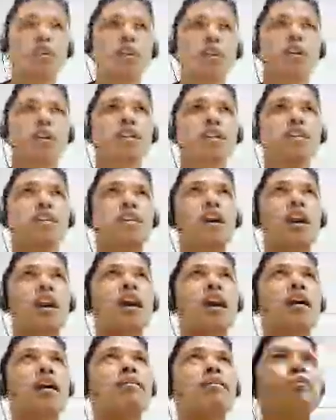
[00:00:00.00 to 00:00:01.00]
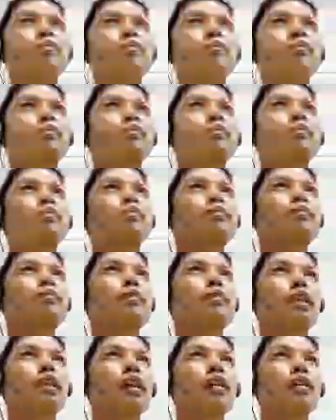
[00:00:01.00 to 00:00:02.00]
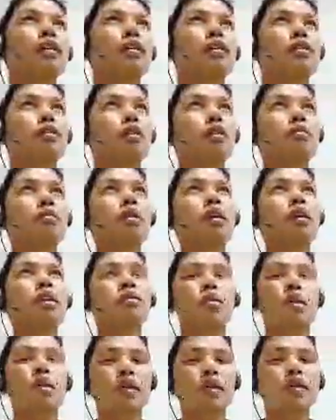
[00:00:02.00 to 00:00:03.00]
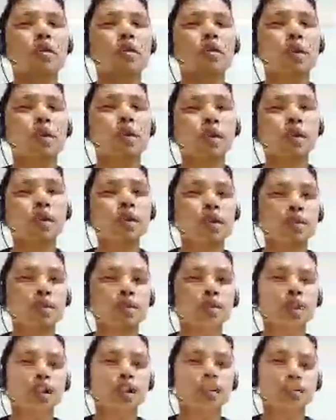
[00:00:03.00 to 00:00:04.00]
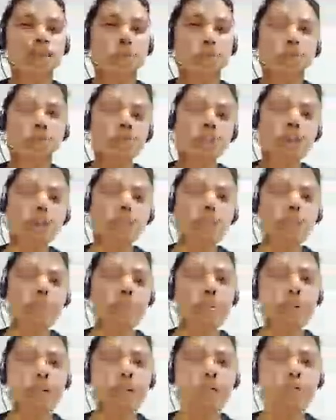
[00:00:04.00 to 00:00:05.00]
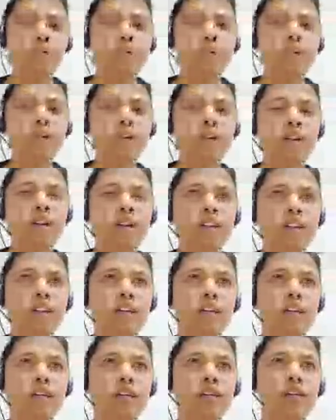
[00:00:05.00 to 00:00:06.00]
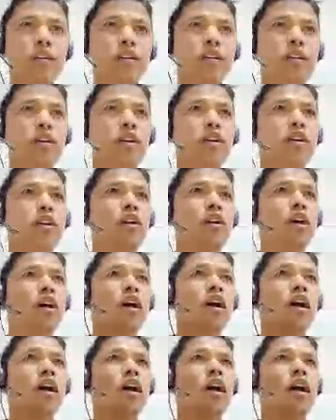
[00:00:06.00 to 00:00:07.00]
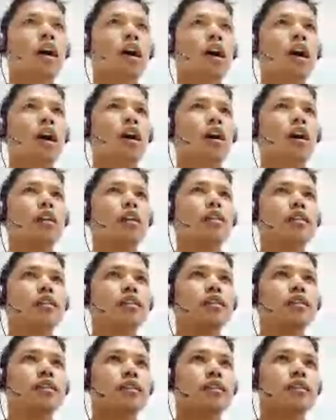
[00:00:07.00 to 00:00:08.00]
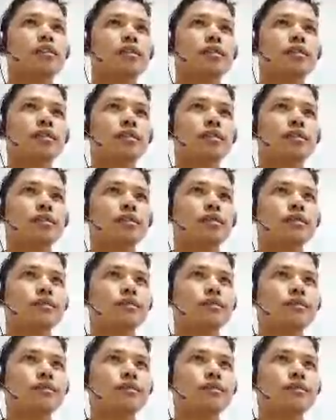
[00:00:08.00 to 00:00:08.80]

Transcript: the time like nobody want to come in Nepal because everybody afraid, I think, and